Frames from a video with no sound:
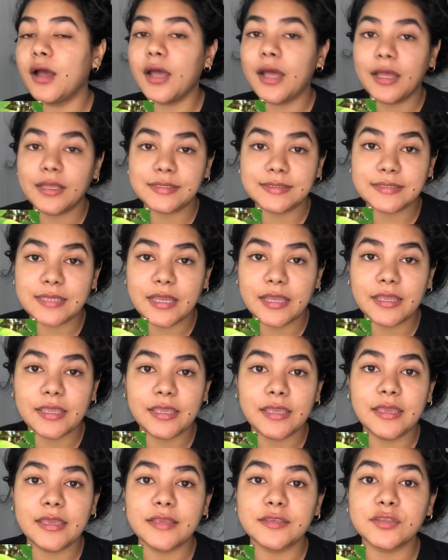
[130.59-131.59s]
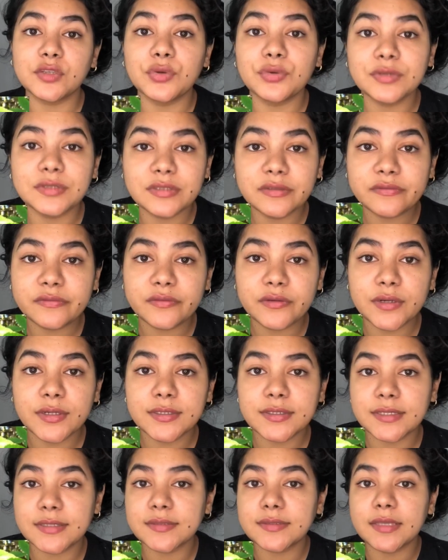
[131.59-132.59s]
acai is no
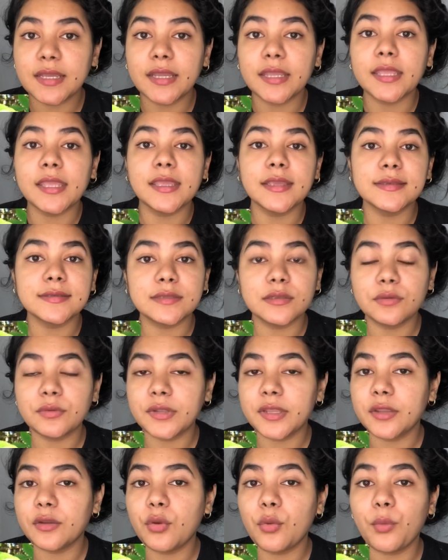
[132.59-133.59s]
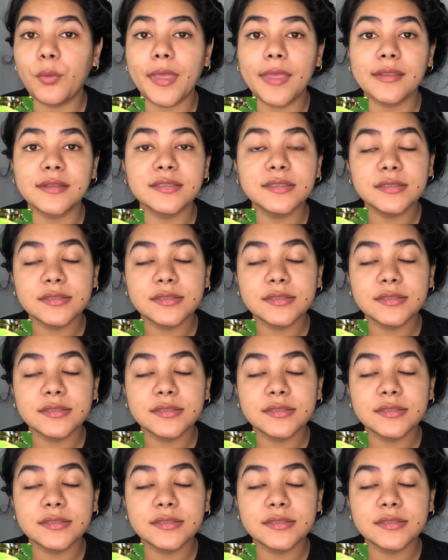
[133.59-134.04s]
different. Acai is loaded with